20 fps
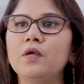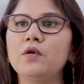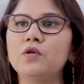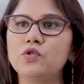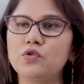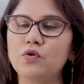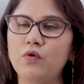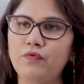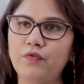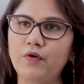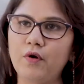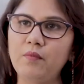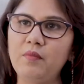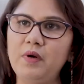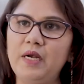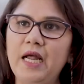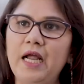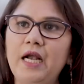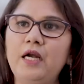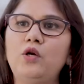So
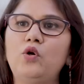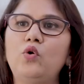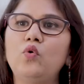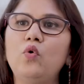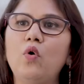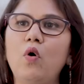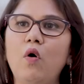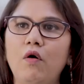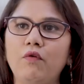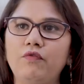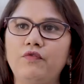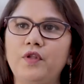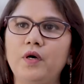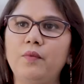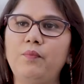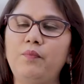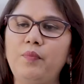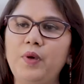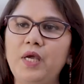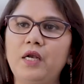from day 2 of the
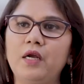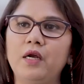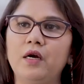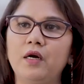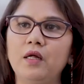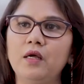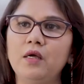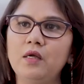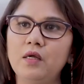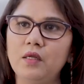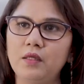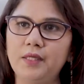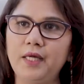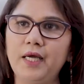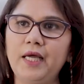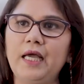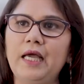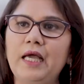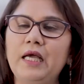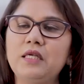period,
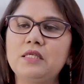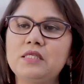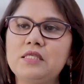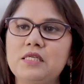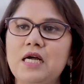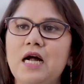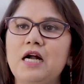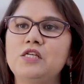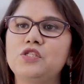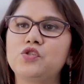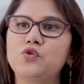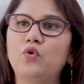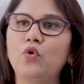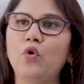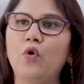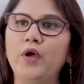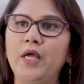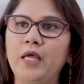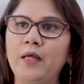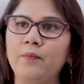the egg starts
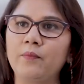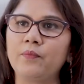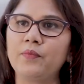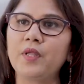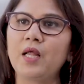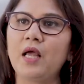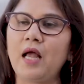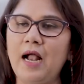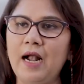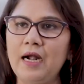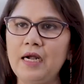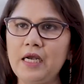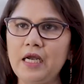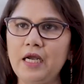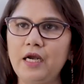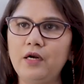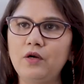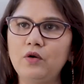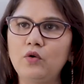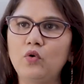growing and
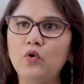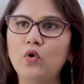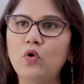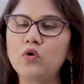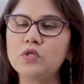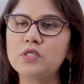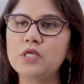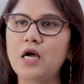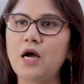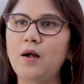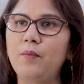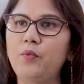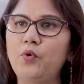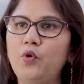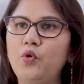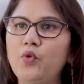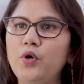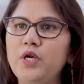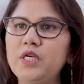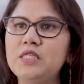it grows up
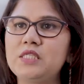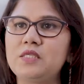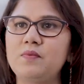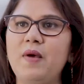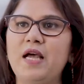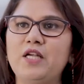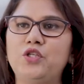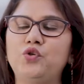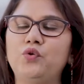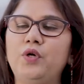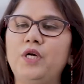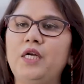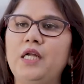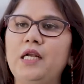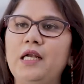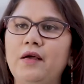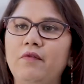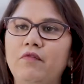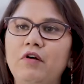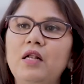to its maturity
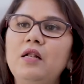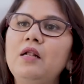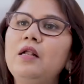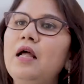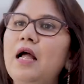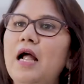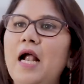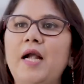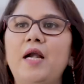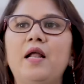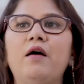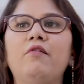level and